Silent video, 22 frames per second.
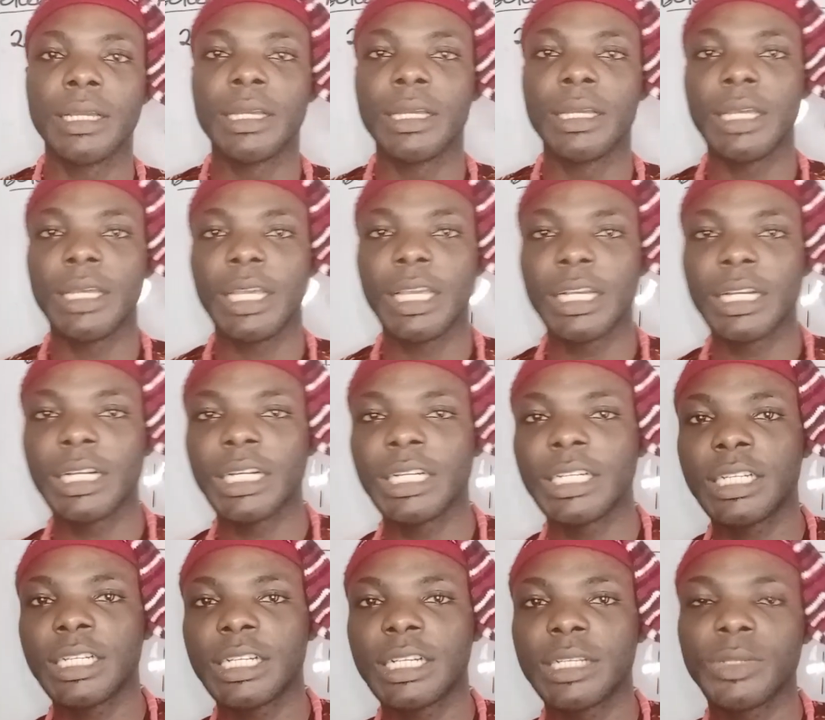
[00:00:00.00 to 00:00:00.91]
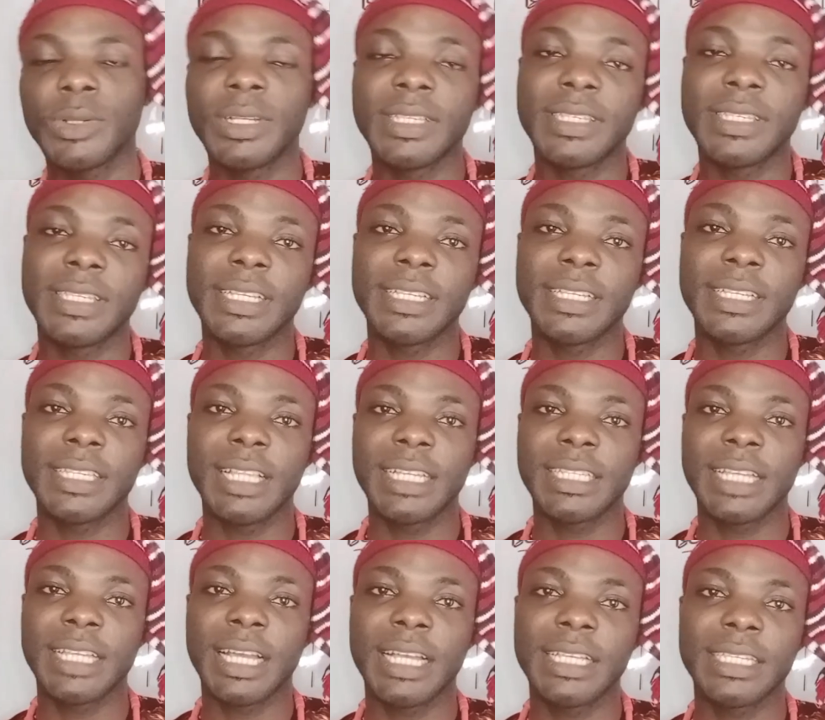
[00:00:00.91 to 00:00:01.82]
English 26
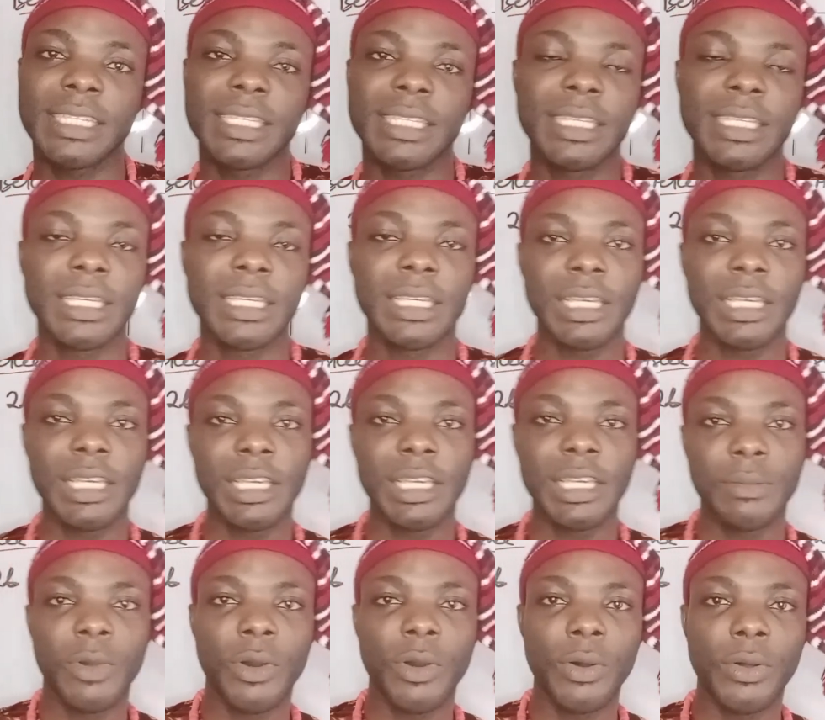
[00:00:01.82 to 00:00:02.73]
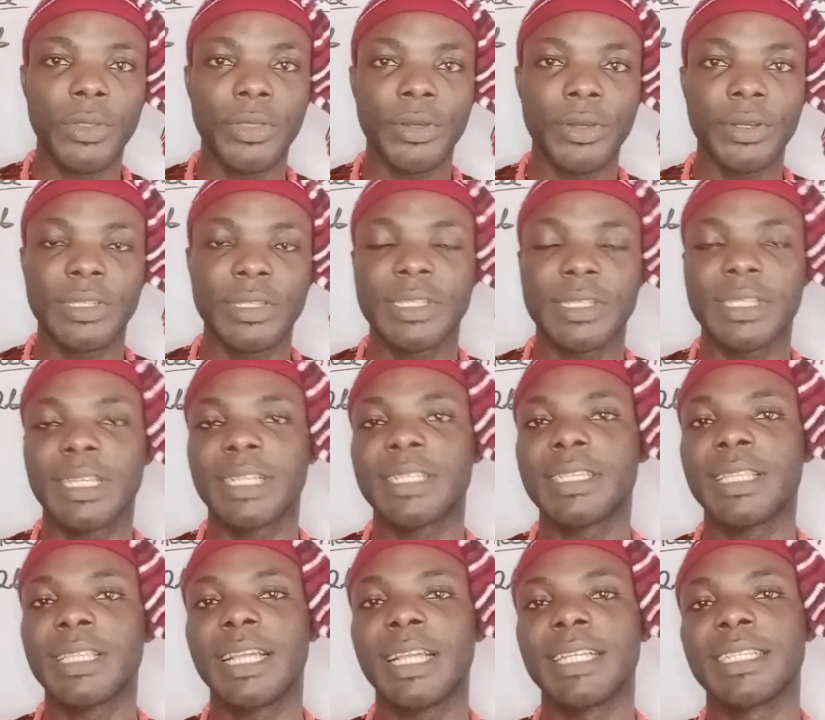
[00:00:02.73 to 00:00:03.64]
letters, Igbo
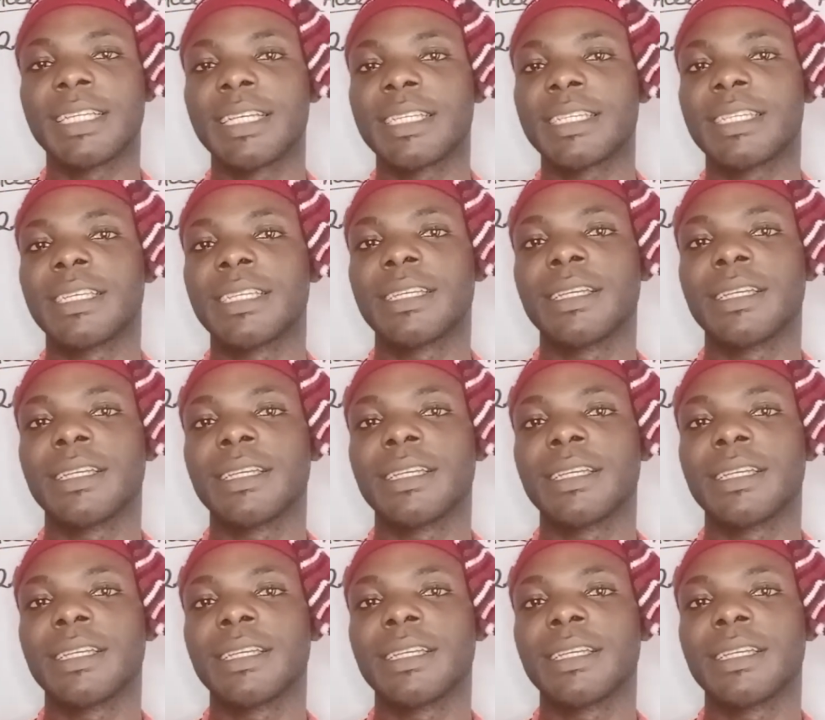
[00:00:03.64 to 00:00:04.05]
36 letters.